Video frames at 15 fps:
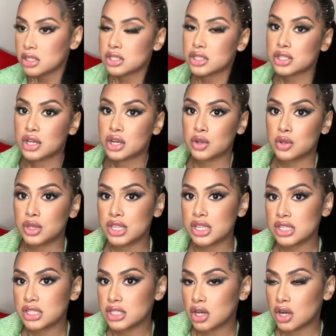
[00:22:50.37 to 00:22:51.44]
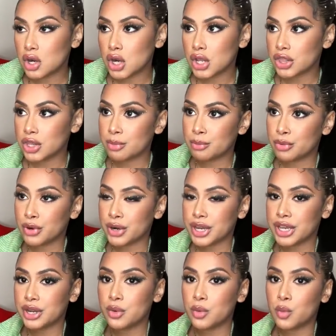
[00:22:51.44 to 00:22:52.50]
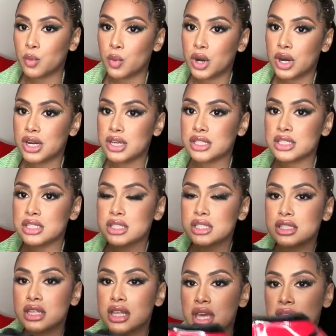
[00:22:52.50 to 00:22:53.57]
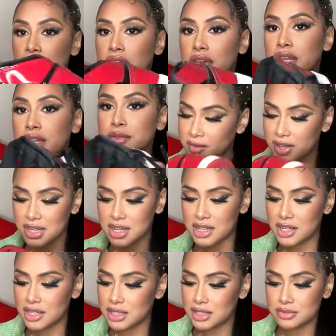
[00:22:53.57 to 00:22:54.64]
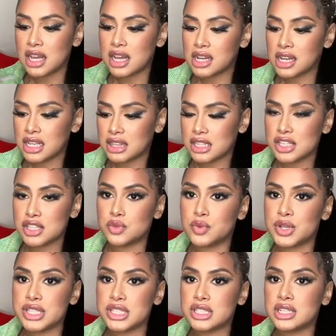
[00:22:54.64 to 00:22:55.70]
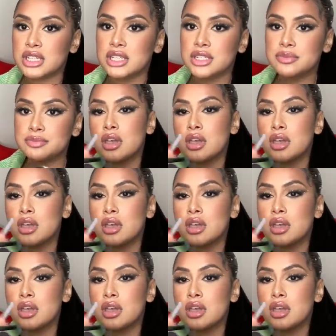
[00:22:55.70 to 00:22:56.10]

So these are the bread ones and love. I got these recently,